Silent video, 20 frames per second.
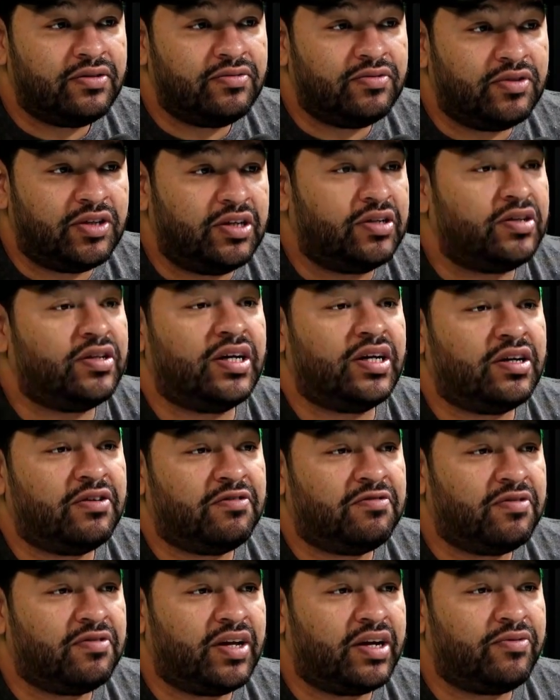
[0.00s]
do you think of,
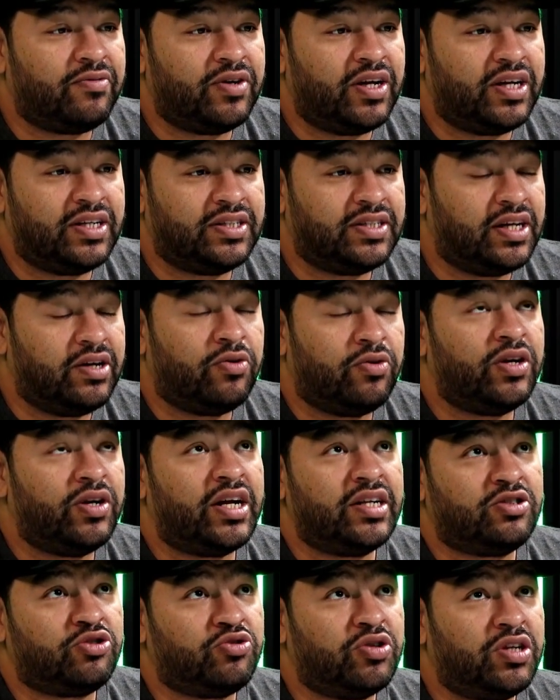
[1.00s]
like when I say, or
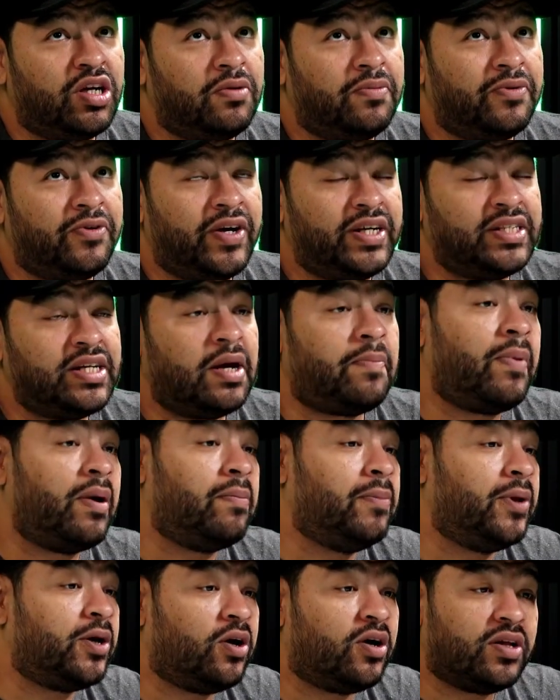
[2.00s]
not street art, but when I say
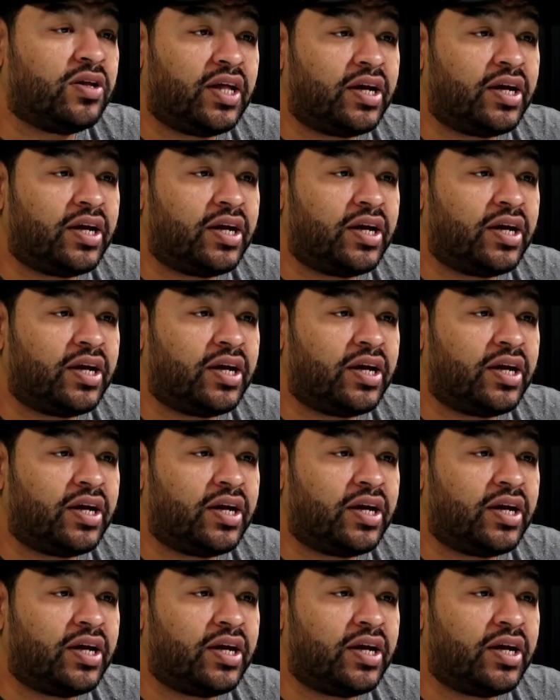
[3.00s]
public art,